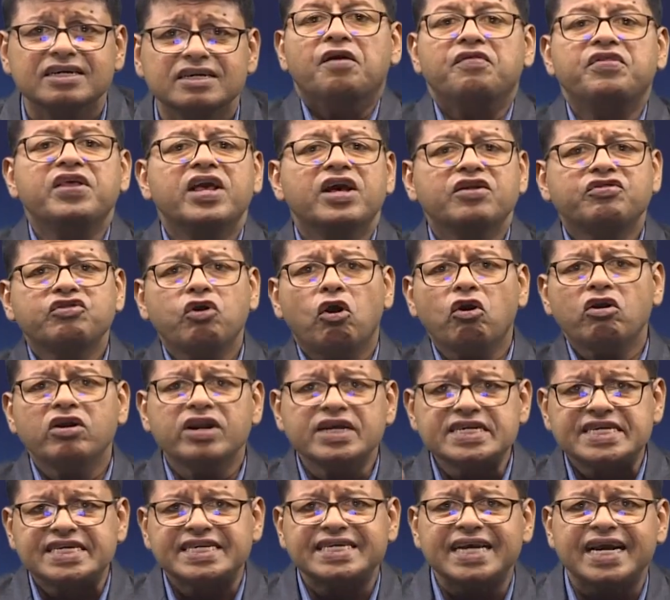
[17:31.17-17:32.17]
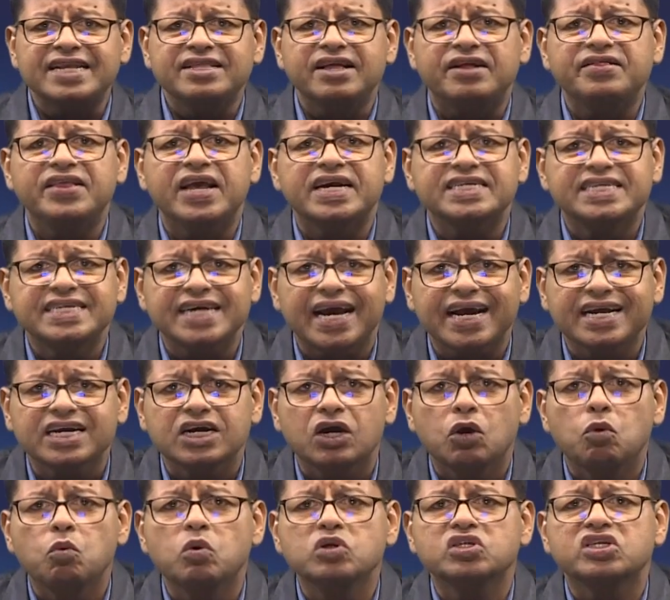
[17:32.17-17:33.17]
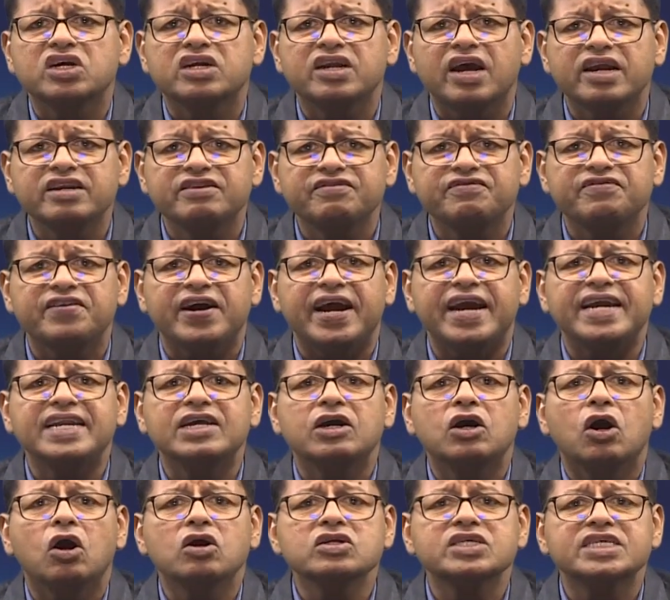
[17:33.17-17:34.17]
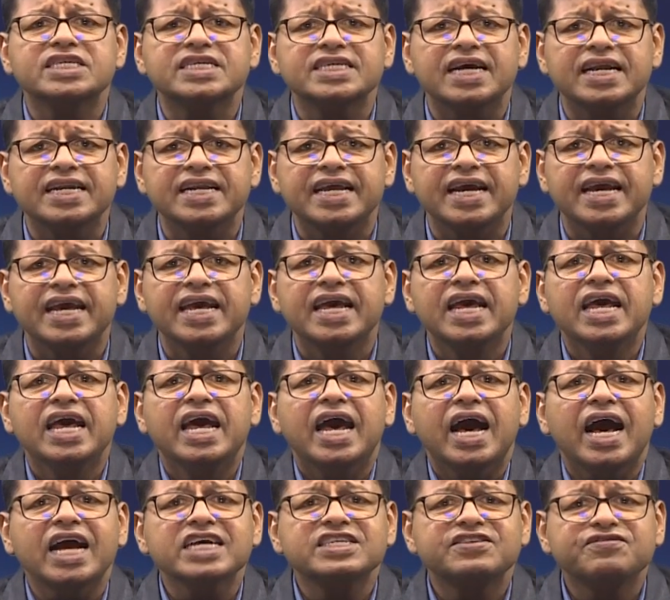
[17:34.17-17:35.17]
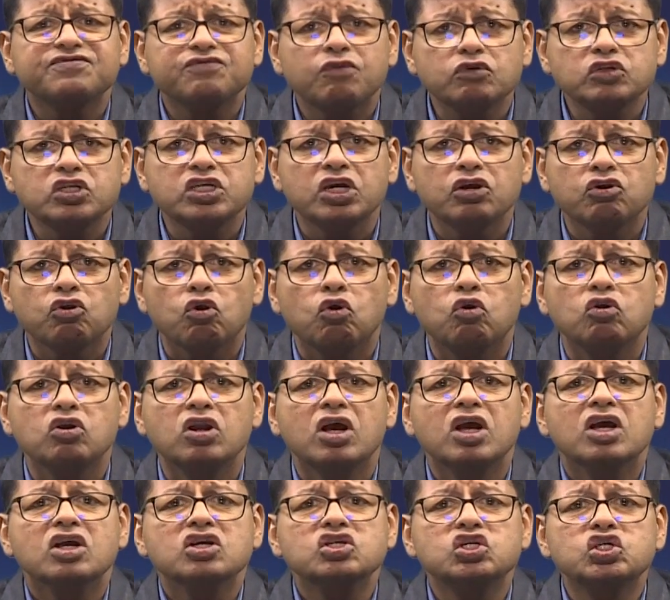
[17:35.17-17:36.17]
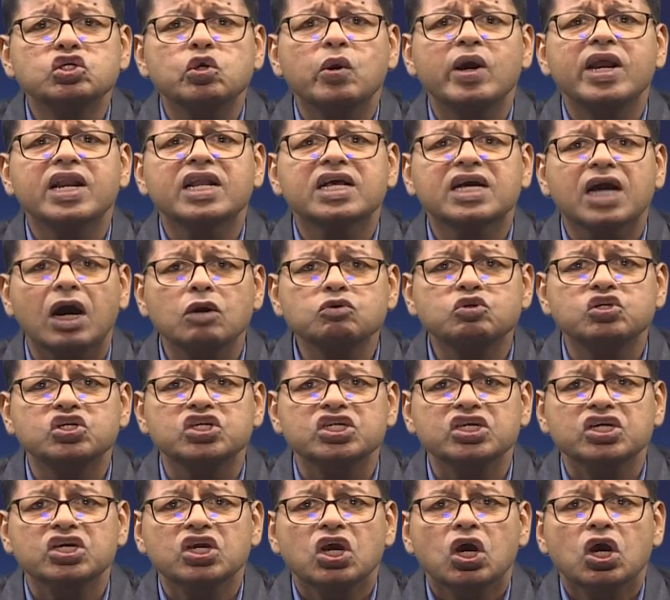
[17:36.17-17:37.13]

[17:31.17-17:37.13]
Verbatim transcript: The authorities said that the attacker, who was identified on Sunday as 40-year-old Joel Cauchi,